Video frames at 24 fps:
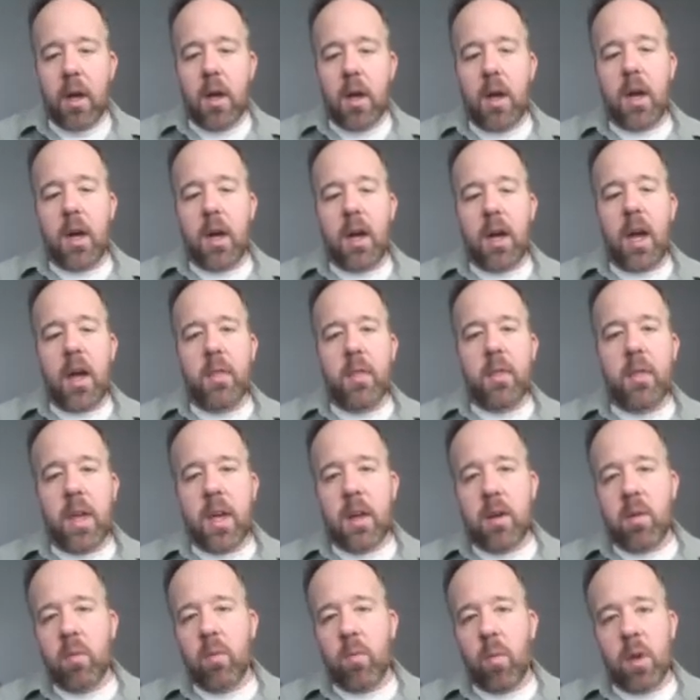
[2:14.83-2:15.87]
And
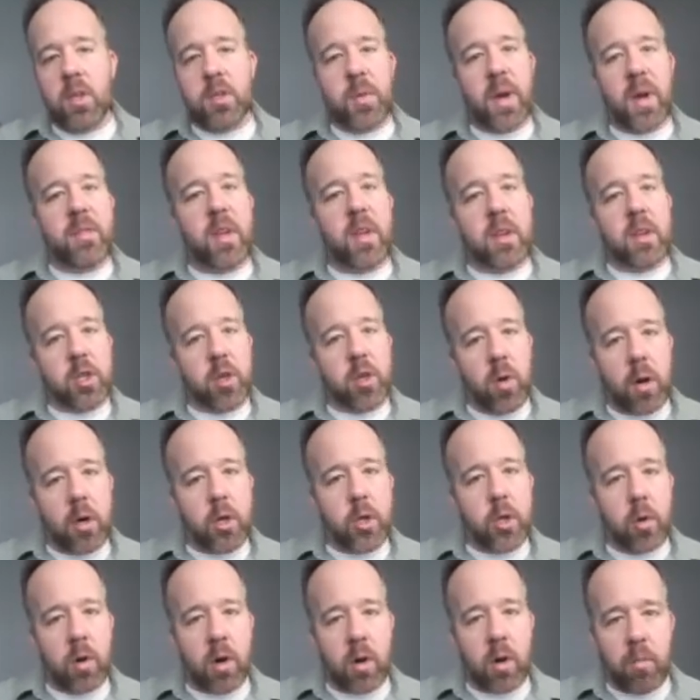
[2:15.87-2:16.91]
then once we have that
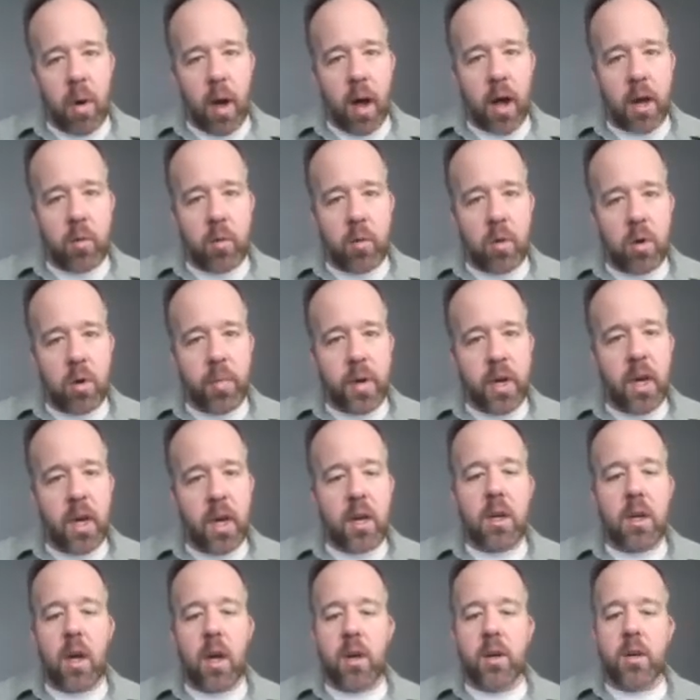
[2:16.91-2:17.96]
structure in mind, we'll
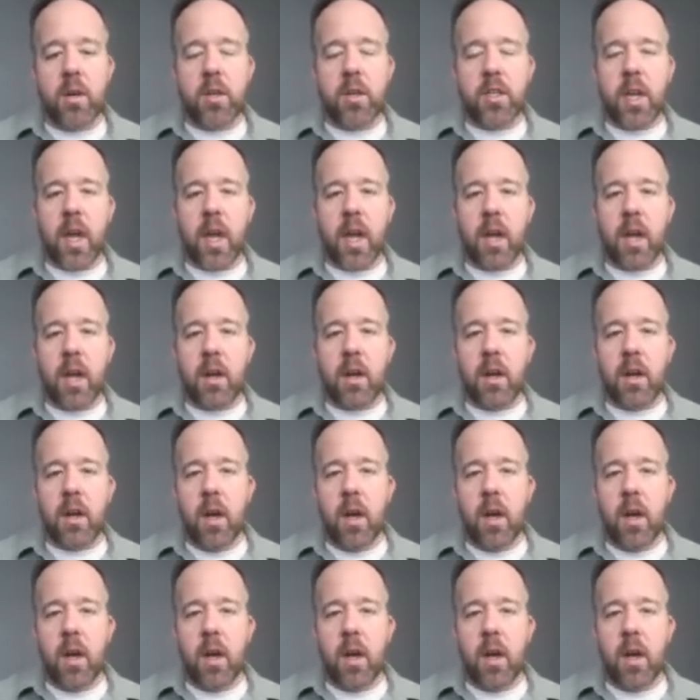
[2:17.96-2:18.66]
begin to understand